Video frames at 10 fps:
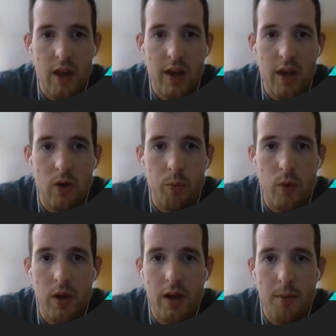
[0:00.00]
and
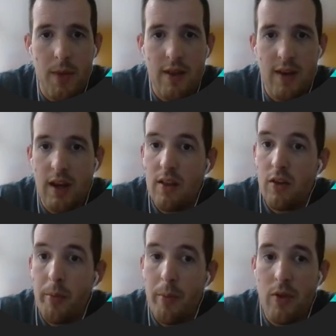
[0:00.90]
Elmwood maintained its
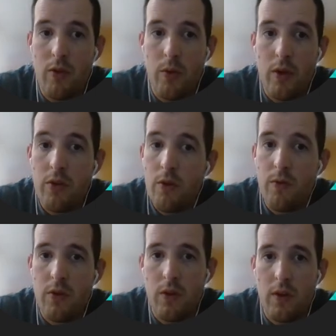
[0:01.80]
commitment to the research
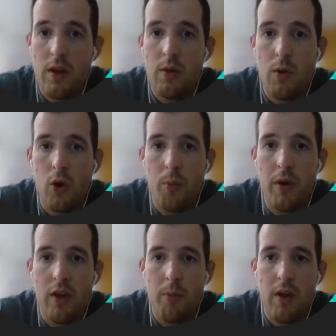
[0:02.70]
facility while
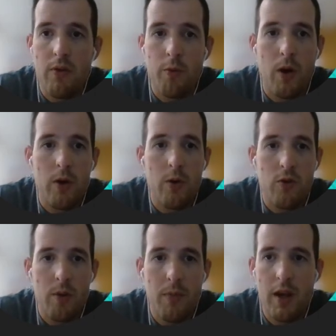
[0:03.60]
opening space for
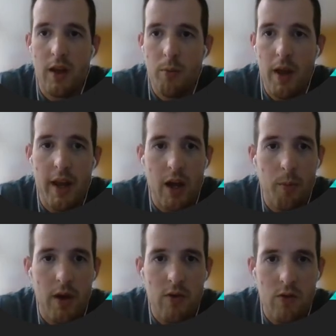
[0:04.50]
partnership and expanding
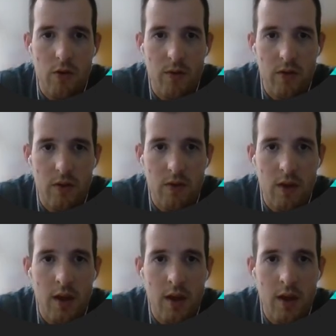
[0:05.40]
outpatient services.